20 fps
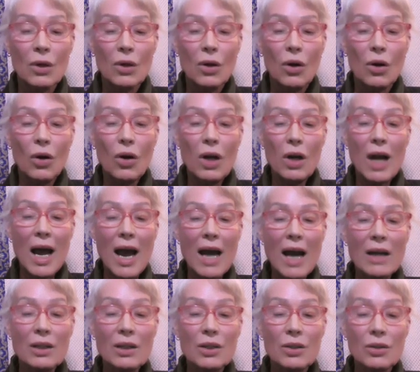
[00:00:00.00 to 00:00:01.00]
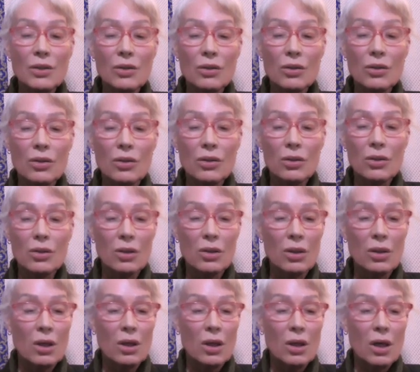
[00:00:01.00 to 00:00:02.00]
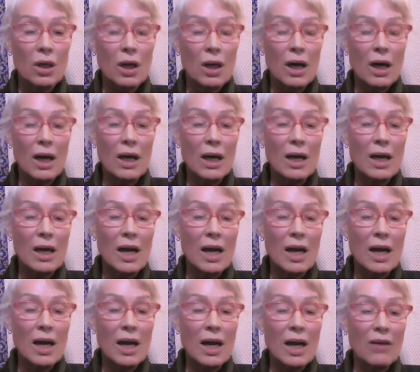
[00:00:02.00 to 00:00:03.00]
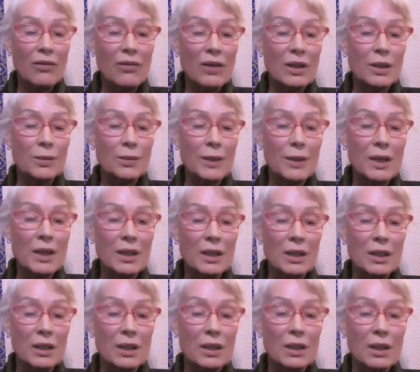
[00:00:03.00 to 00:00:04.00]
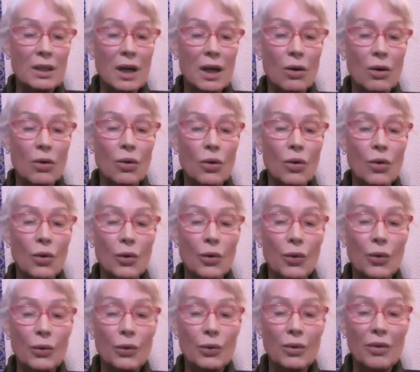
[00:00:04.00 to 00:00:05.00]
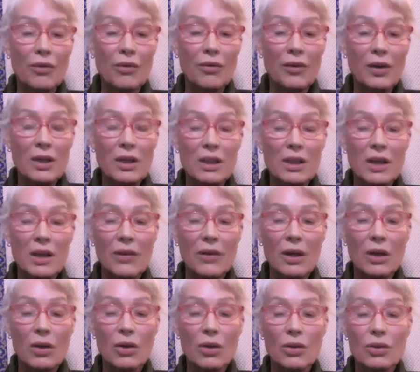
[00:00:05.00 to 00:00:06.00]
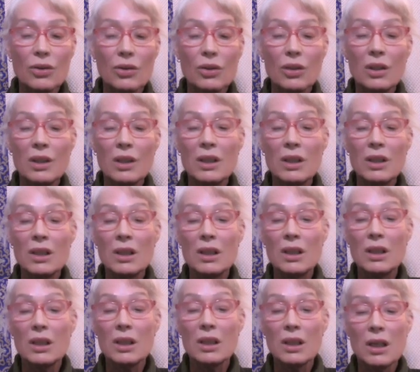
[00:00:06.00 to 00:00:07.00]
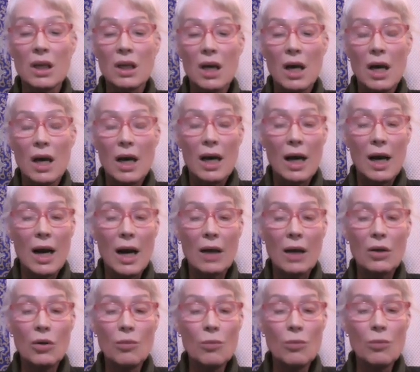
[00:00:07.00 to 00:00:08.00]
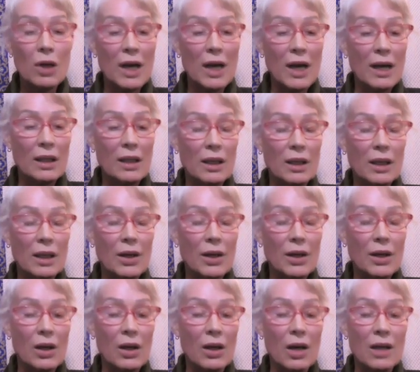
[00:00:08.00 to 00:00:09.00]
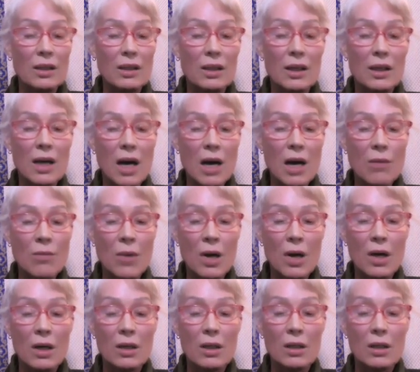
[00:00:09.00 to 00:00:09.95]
All actions and life experiences that occur through the first seven consciousnesses accumulate here as karma,